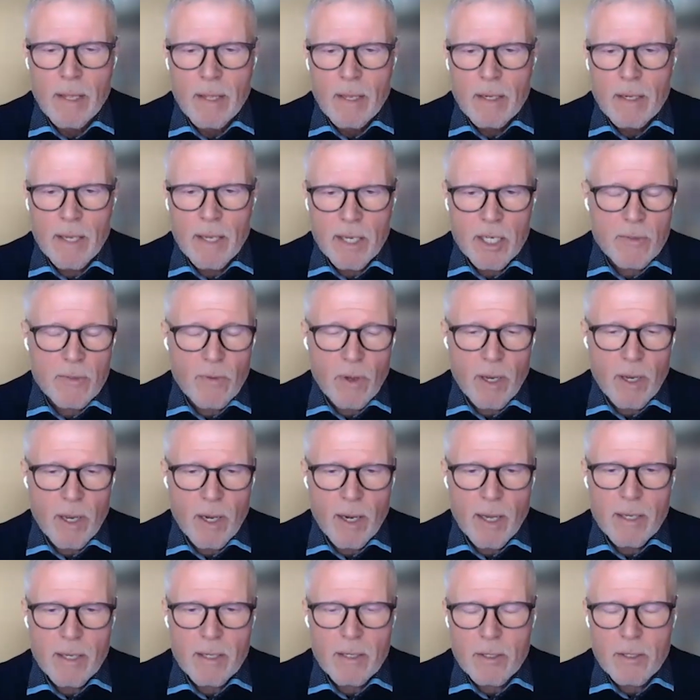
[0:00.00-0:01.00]
That is what I
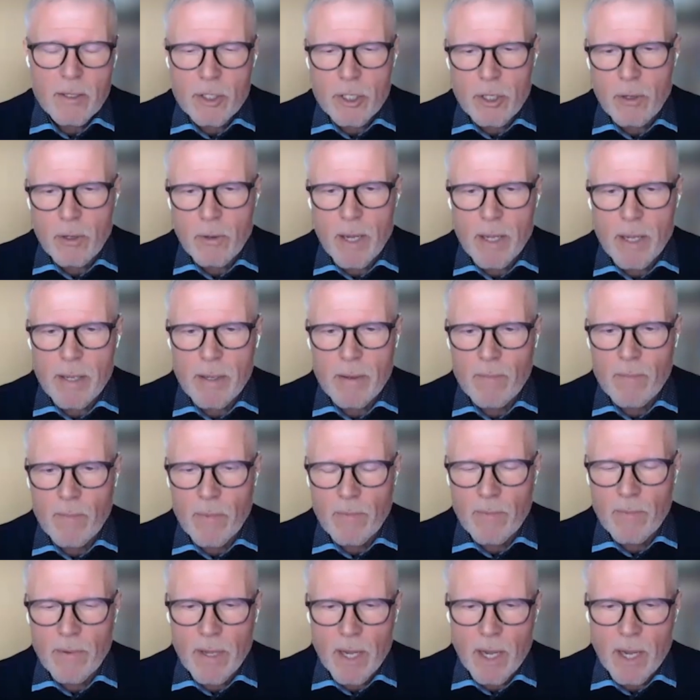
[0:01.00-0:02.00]
liked. So I
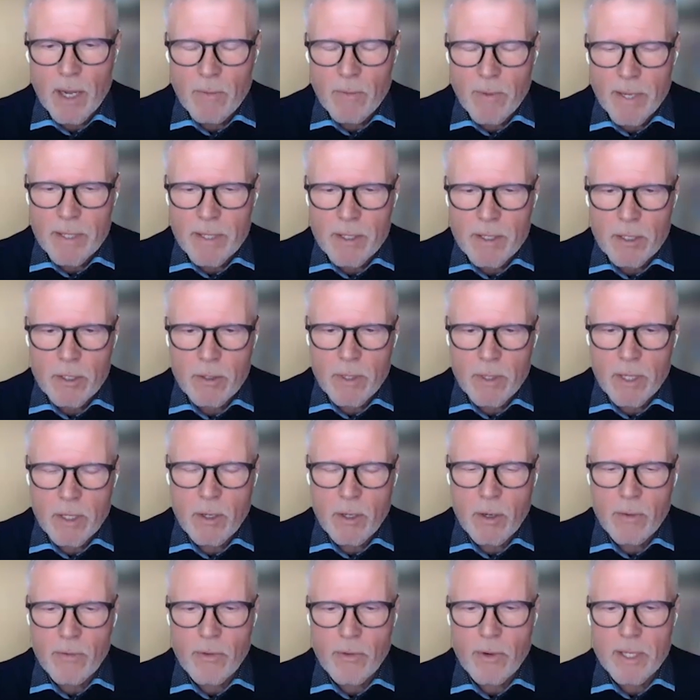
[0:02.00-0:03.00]
went to that
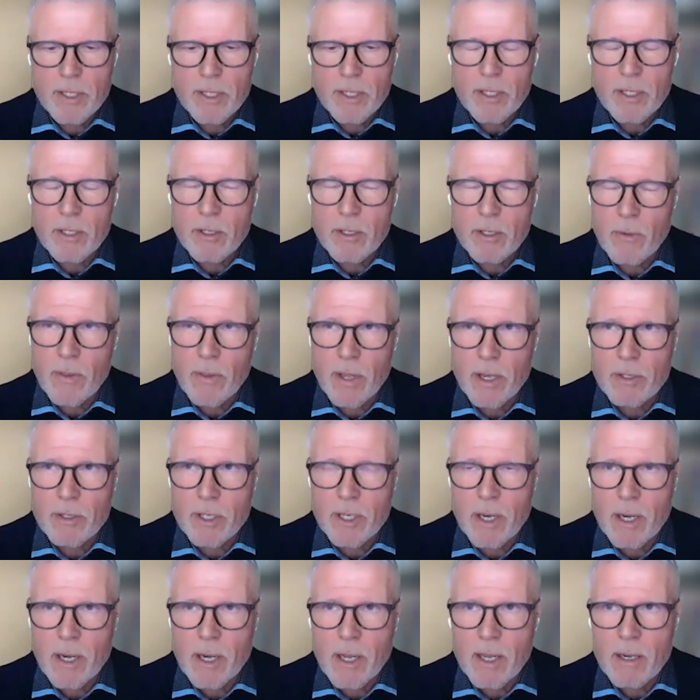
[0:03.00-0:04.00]
conference in
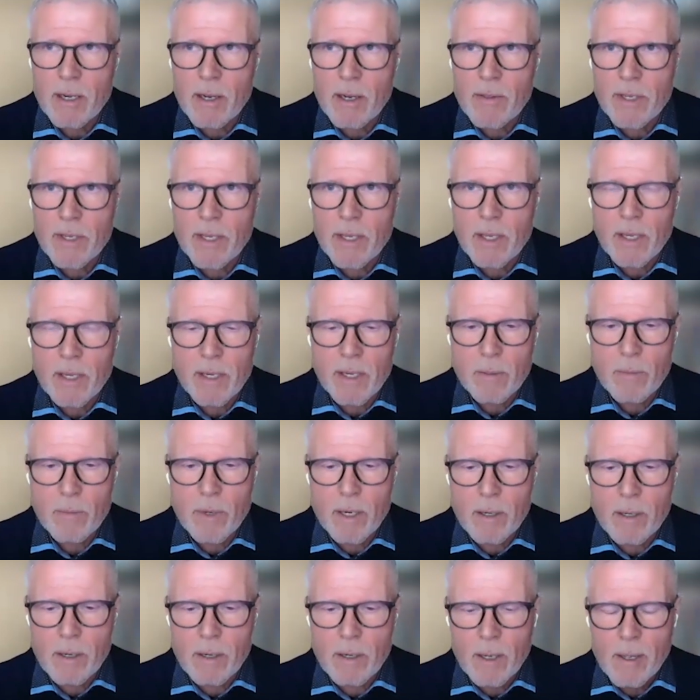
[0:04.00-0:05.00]
2008, I think, in
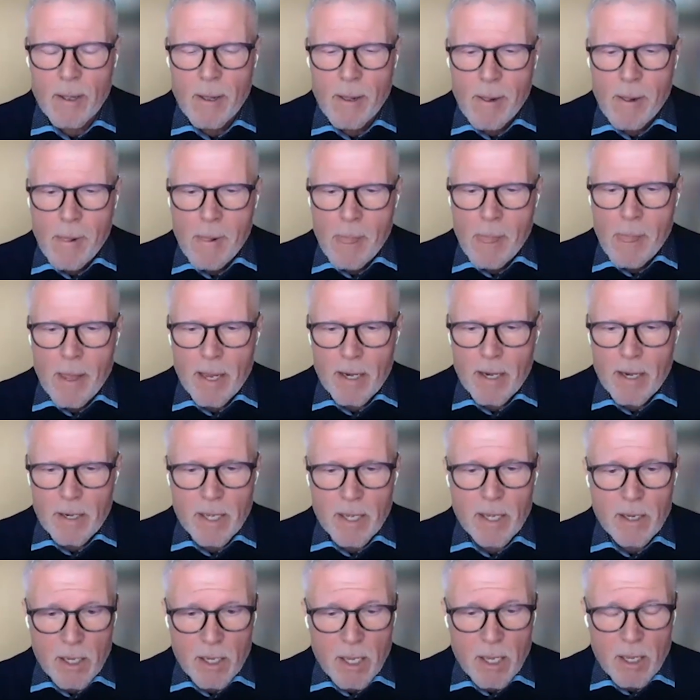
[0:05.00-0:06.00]
Denmark, and
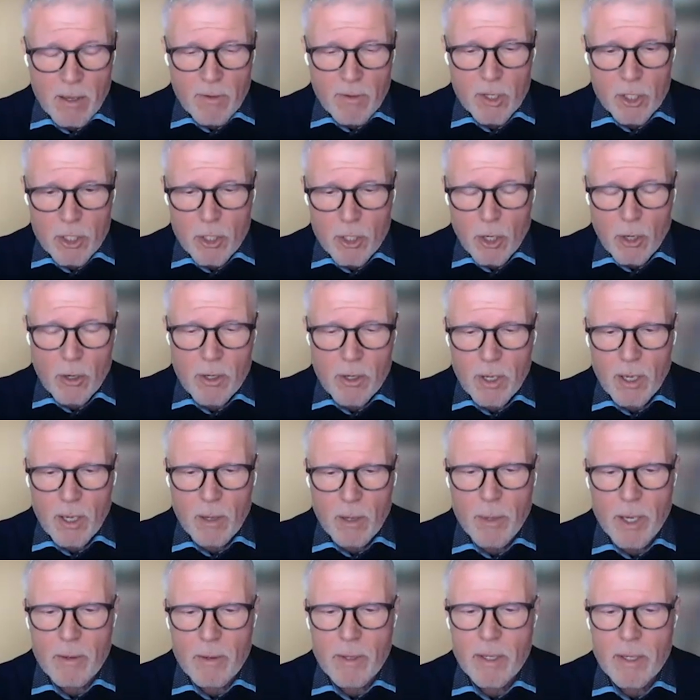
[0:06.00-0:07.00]
there he was talking
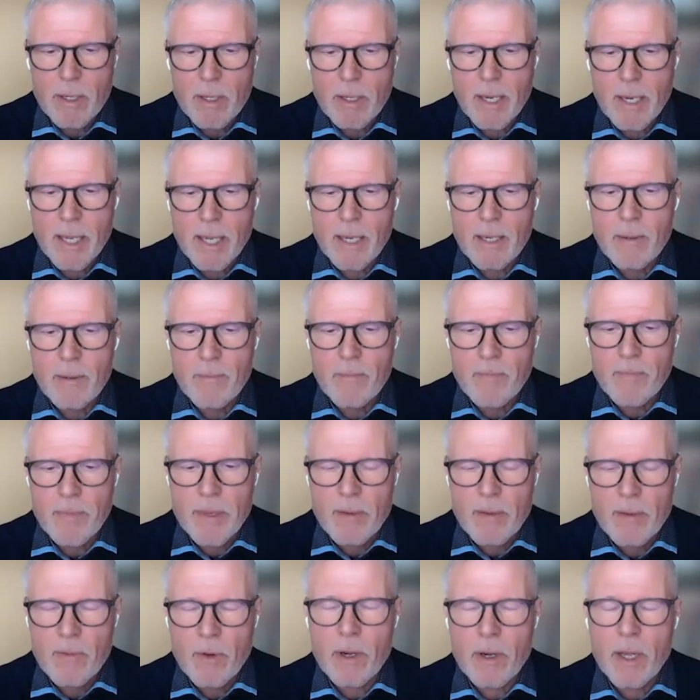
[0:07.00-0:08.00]
about it. And
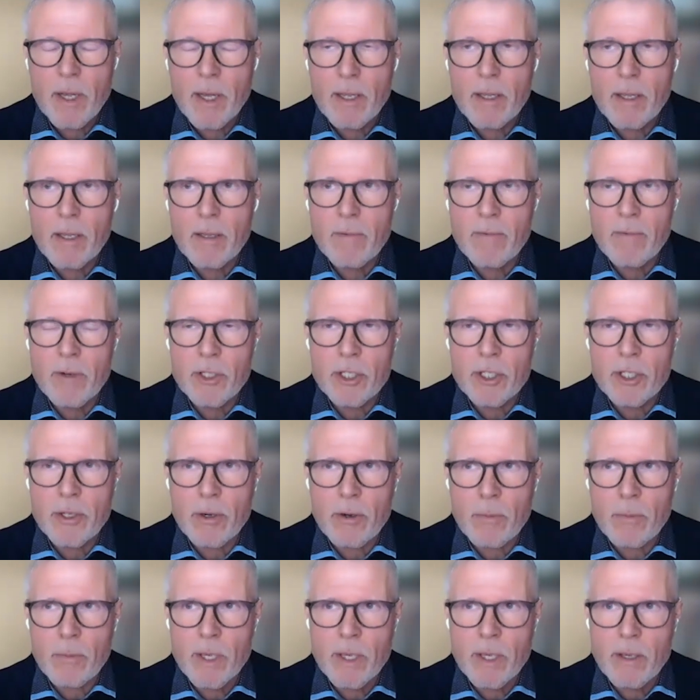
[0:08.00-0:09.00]
what
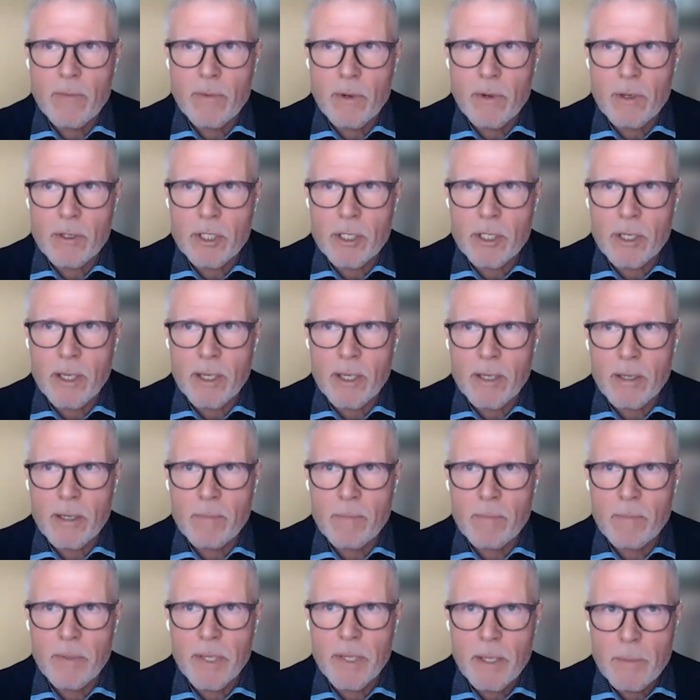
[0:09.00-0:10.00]
struck me was that
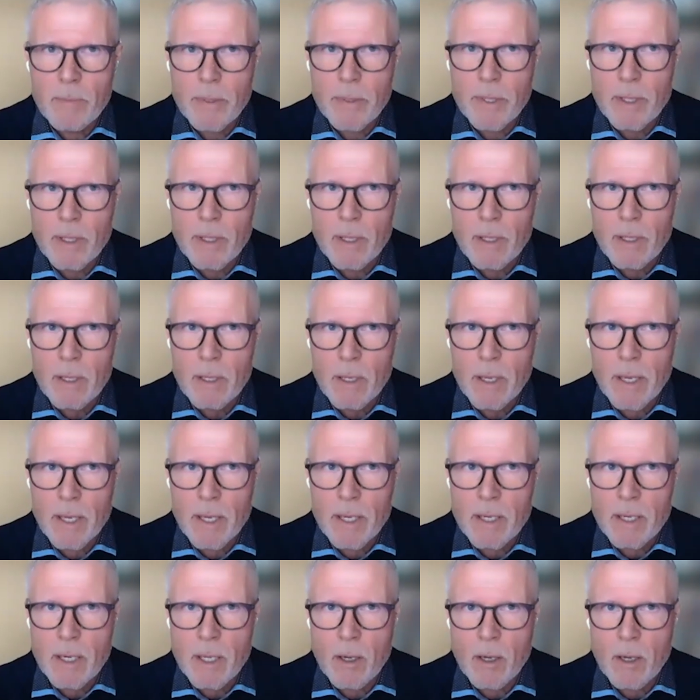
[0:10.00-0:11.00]
people
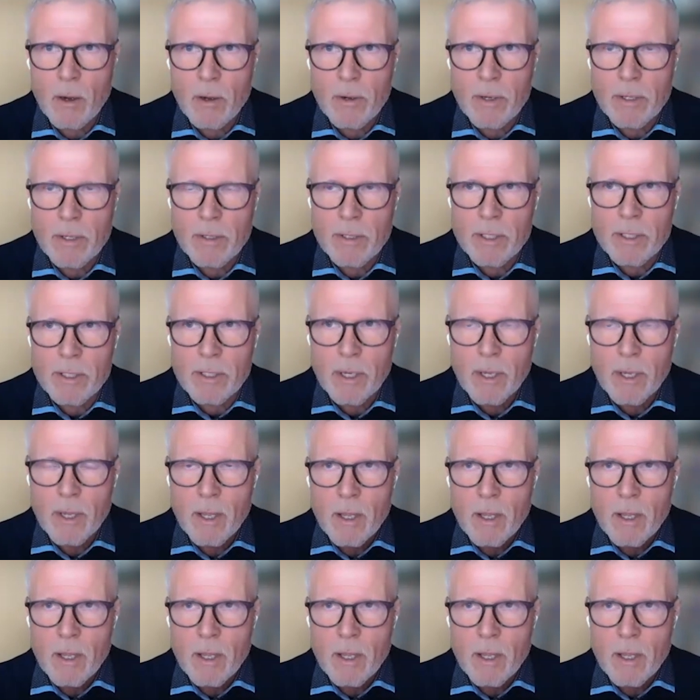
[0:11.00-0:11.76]
in the audience